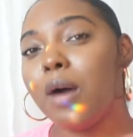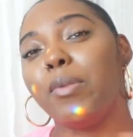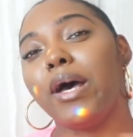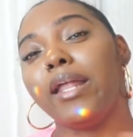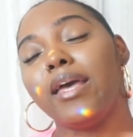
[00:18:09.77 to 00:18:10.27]

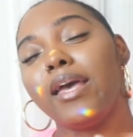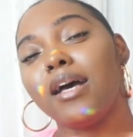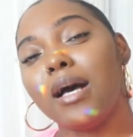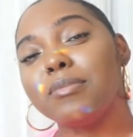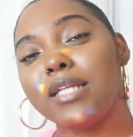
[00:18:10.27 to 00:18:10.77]
But it
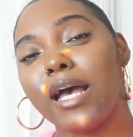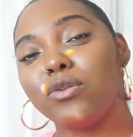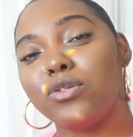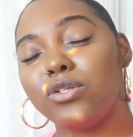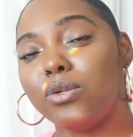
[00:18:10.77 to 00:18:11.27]
comes
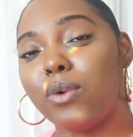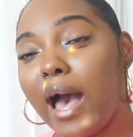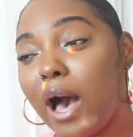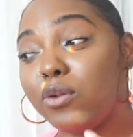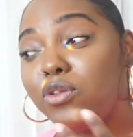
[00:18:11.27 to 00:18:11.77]
down to
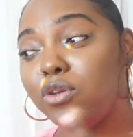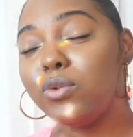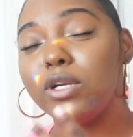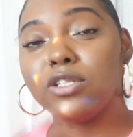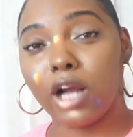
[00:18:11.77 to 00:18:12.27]
how
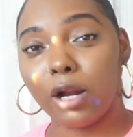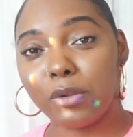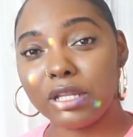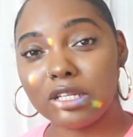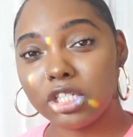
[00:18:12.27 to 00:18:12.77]
you
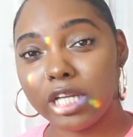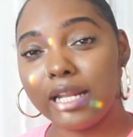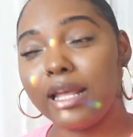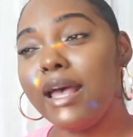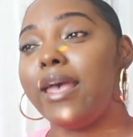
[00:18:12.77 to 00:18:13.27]
interpret the
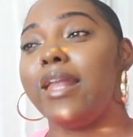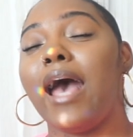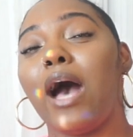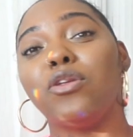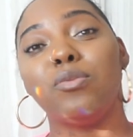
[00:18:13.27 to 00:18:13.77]
trend and
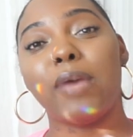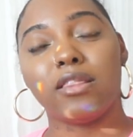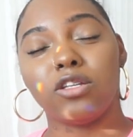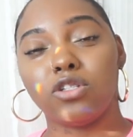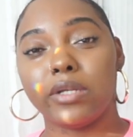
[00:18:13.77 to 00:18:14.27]
how you
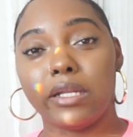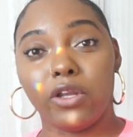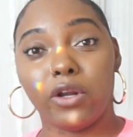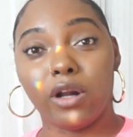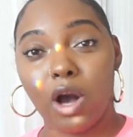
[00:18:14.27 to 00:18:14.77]
make the trend
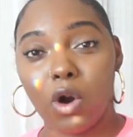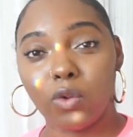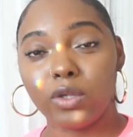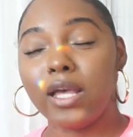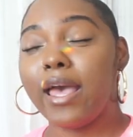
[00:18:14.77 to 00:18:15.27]
your
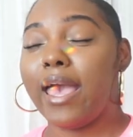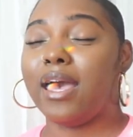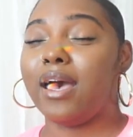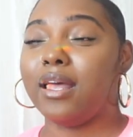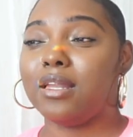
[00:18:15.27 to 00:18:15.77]
own,
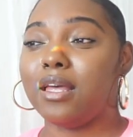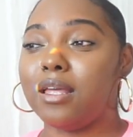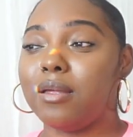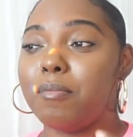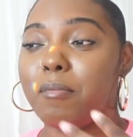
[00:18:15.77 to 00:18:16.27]
and
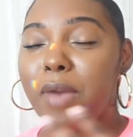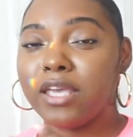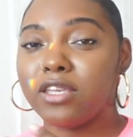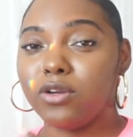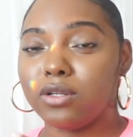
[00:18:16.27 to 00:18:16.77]

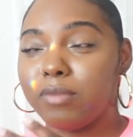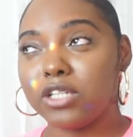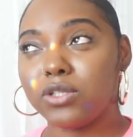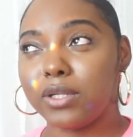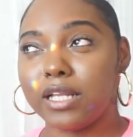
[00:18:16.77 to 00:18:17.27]
make
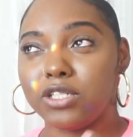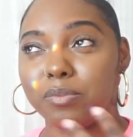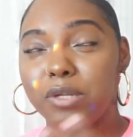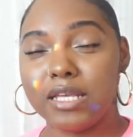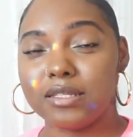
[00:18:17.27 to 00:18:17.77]
sure that your
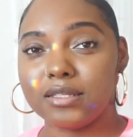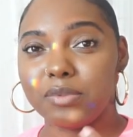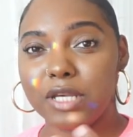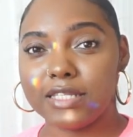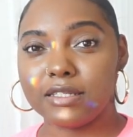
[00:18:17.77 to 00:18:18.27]
pieces, the
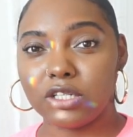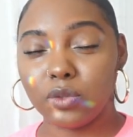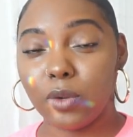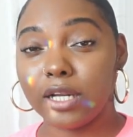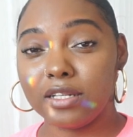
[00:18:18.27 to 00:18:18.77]
pieces that
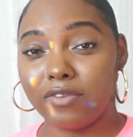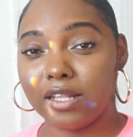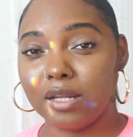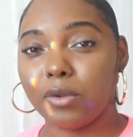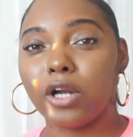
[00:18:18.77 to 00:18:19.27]
you want to
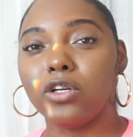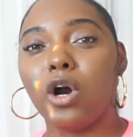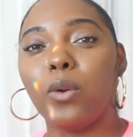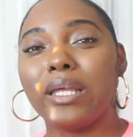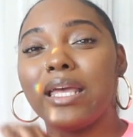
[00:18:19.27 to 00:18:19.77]
develop, are
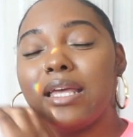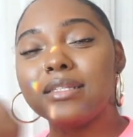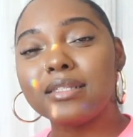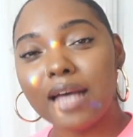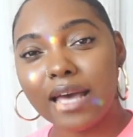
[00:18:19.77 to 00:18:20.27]
going
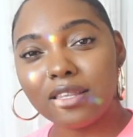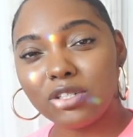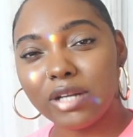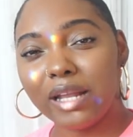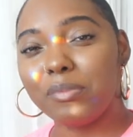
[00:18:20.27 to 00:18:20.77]
inside the
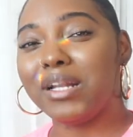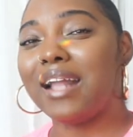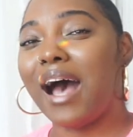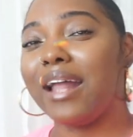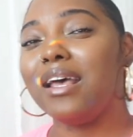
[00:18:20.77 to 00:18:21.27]
trend but
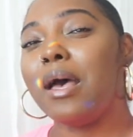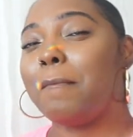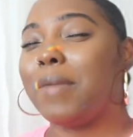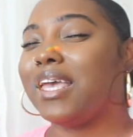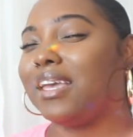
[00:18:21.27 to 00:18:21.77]
not
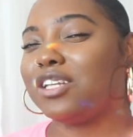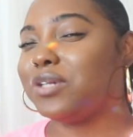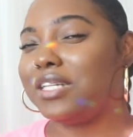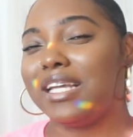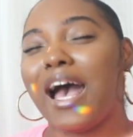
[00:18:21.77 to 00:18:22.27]
making it
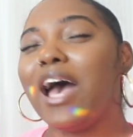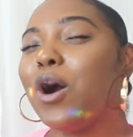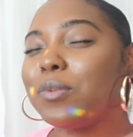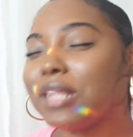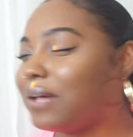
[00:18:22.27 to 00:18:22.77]
trendy. I
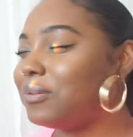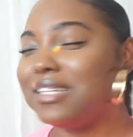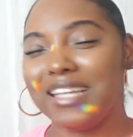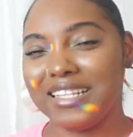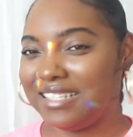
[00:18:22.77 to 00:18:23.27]
hope that
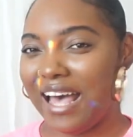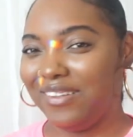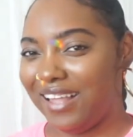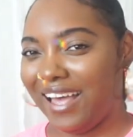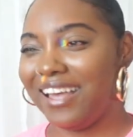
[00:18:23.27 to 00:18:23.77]
didn't
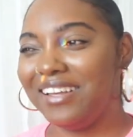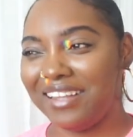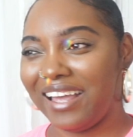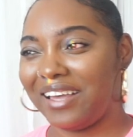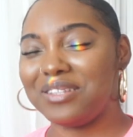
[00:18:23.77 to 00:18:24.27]
sound like
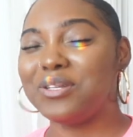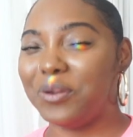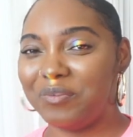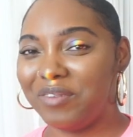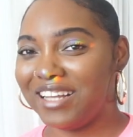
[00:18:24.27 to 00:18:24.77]

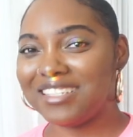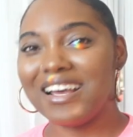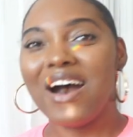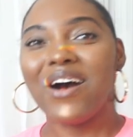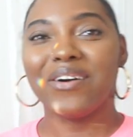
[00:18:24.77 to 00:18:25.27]
too much
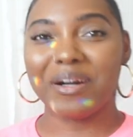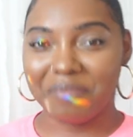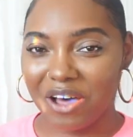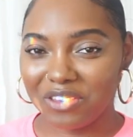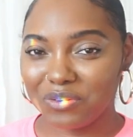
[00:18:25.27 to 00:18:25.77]
or a
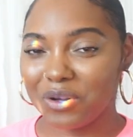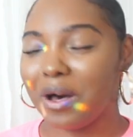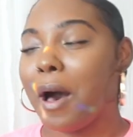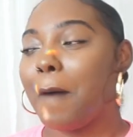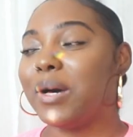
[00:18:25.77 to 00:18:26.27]

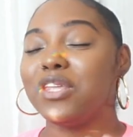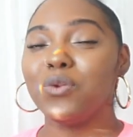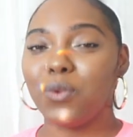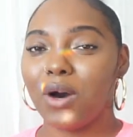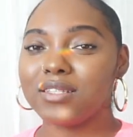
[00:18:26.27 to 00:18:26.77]
mouthful, but
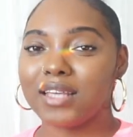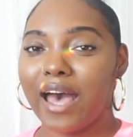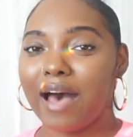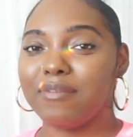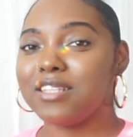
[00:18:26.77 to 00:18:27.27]
you want to
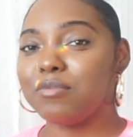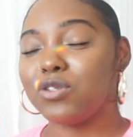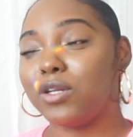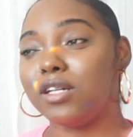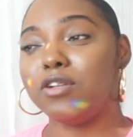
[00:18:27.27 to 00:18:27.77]
have some
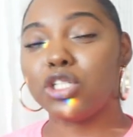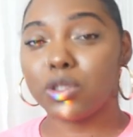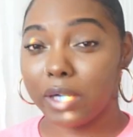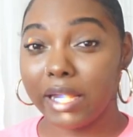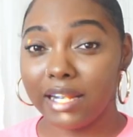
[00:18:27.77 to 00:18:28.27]
sort of
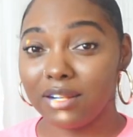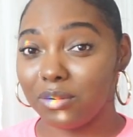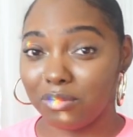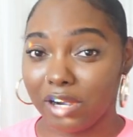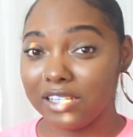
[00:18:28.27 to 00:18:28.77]
trend
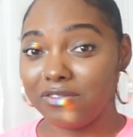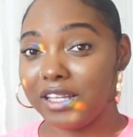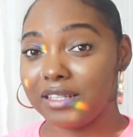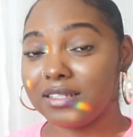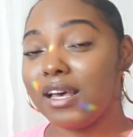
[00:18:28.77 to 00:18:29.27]

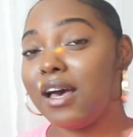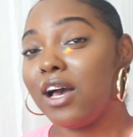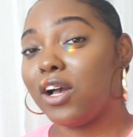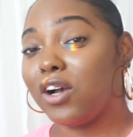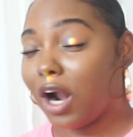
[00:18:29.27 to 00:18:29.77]
relevant
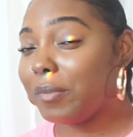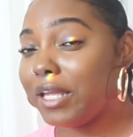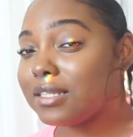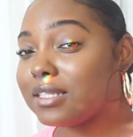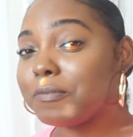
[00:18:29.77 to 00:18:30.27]

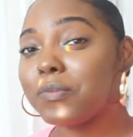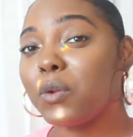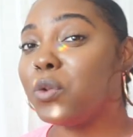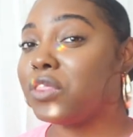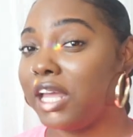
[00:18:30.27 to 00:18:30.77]
garment
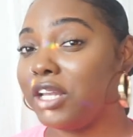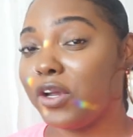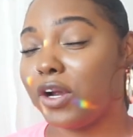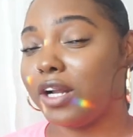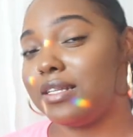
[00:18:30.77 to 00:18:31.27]
within
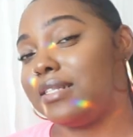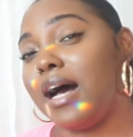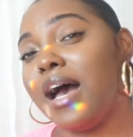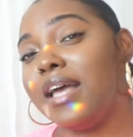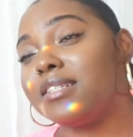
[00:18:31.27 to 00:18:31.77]
your
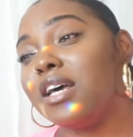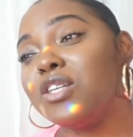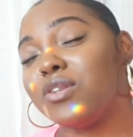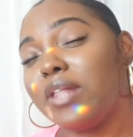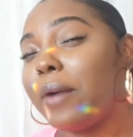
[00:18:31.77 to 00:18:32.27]
designs,
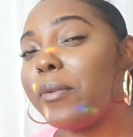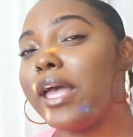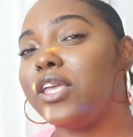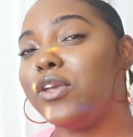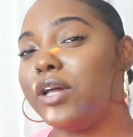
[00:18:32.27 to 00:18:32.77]
so that
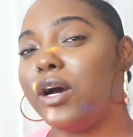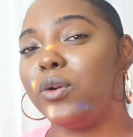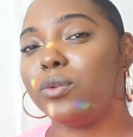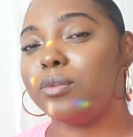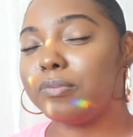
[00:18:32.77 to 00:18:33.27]
way, you
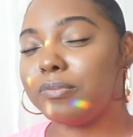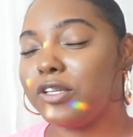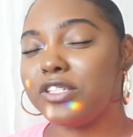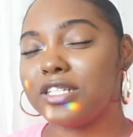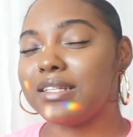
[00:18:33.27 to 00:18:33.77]
know,
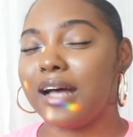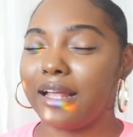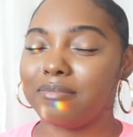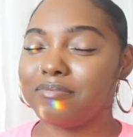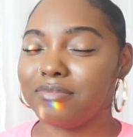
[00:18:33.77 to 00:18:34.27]
you're just
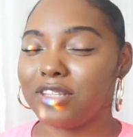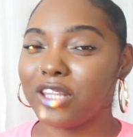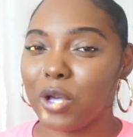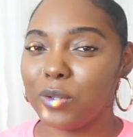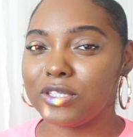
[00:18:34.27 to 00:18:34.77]
not the
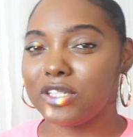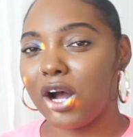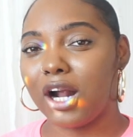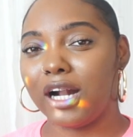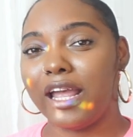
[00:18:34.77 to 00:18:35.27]
lone
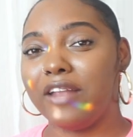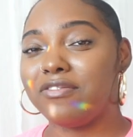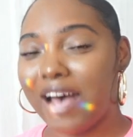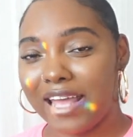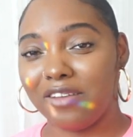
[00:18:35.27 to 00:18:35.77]
star and
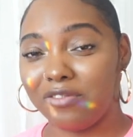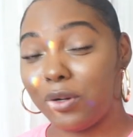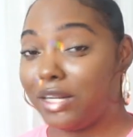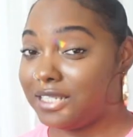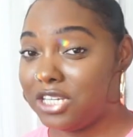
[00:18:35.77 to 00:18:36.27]
fighting
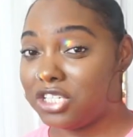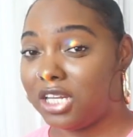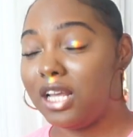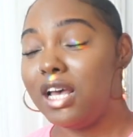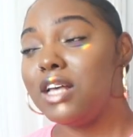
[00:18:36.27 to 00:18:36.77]
for attention.